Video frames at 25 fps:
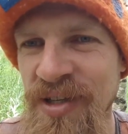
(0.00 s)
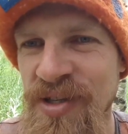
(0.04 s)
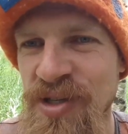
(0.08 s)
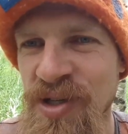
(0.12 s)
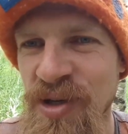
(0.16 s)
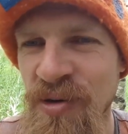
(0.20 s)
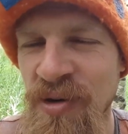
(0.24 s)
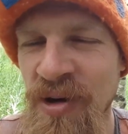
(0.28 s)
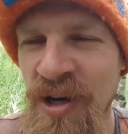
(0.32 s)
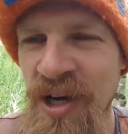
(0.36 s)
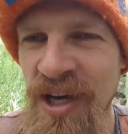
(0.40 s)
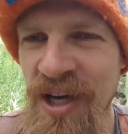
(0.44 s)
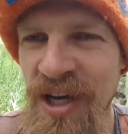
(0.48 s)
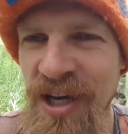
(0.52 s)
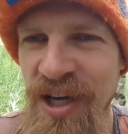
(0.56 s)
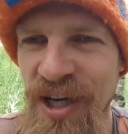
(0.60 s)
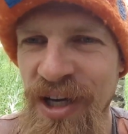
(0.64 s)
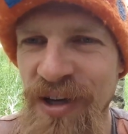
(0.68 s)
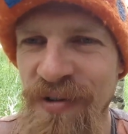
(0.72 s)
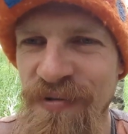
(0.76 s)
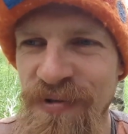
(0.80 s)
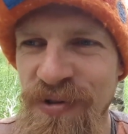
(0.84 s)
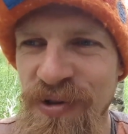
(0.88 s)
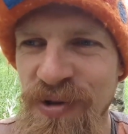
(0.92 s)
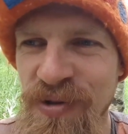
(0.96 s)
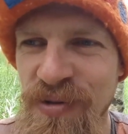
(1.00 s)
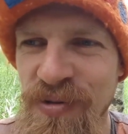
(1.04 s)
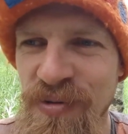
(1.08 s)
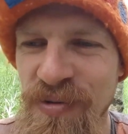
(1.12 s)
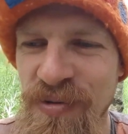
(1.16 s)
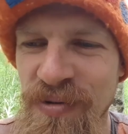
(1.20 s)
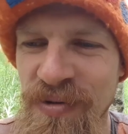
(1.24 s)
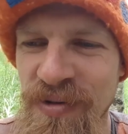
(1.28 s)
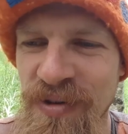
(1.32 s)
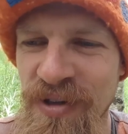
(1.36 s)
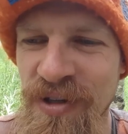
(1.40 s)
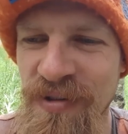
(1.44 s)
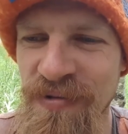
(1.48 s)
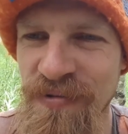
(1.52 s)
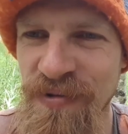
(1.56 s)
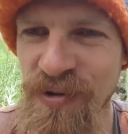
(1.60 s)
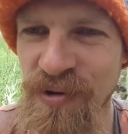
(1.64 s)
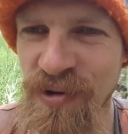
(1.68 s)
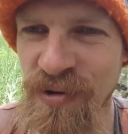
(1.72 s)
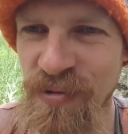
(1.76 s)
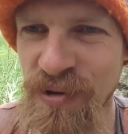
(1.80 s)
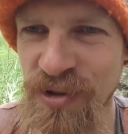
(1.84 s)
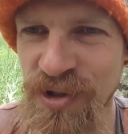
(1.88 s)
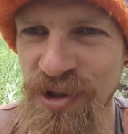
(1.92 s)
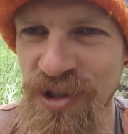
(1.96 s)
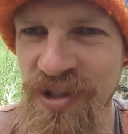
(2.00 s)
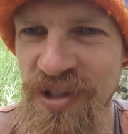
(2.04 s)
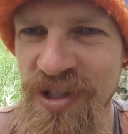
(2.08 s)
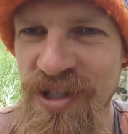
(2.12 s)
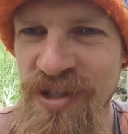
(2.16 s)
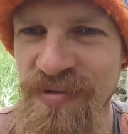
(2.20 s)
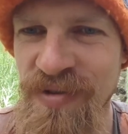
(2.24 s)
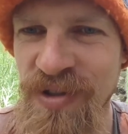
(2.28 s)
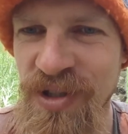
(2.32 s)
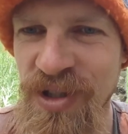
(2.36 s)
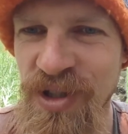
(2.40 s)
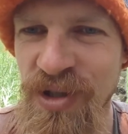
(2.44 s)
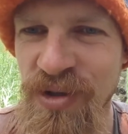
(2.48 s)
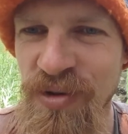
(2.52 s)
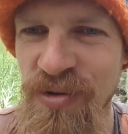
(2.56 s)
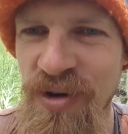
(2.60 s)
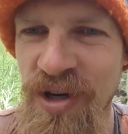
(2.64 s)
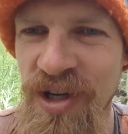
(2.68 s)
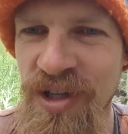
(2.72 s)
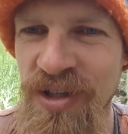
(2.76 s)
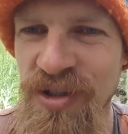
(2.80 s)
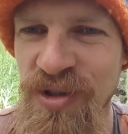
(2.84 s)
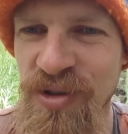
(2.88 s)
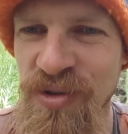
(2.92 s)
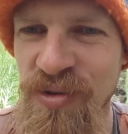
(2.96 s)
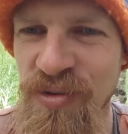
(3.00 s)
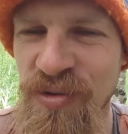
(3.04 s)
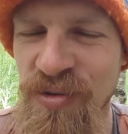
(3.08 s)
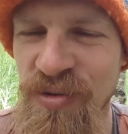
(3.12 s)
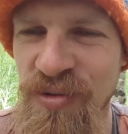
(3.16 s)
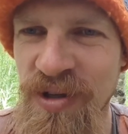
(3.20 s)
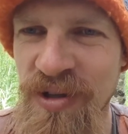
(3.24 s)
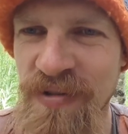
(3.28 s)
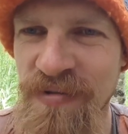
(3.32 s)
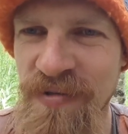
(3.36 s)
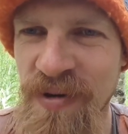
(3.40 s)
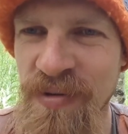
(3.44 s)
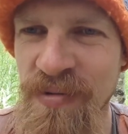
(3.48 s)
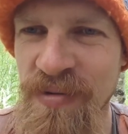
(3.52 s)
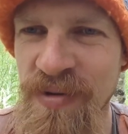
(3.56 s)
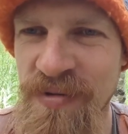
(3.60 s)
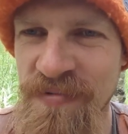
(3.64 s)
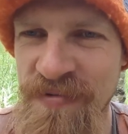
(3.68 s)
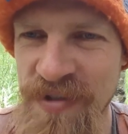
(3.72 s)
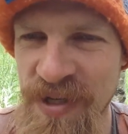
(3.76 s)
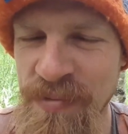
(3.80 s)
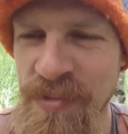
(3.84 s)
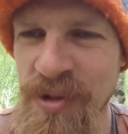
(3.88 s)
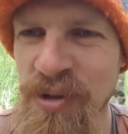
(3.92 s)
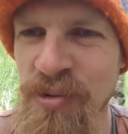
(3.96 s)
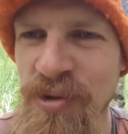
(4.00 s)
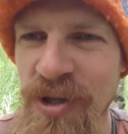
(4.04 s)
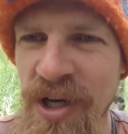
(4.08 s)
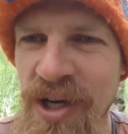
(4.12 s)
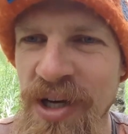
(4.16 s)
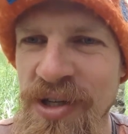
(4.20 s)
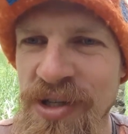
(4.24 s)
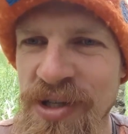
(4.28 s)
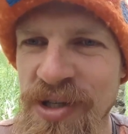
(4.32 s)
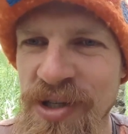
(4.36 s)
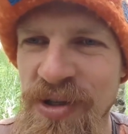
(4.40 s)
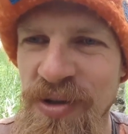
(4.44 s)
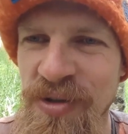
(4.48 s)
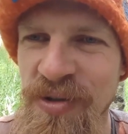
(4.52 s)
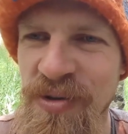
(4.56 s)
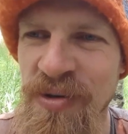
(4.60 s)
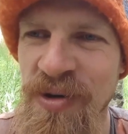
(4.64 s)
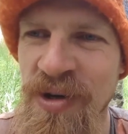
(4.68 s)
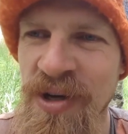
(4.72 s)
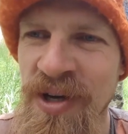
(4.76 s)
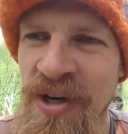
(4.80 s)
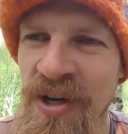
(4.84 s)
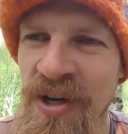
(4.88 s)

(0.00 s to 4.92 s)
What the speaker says: So if you are watching this video and you, if somebody would ask you,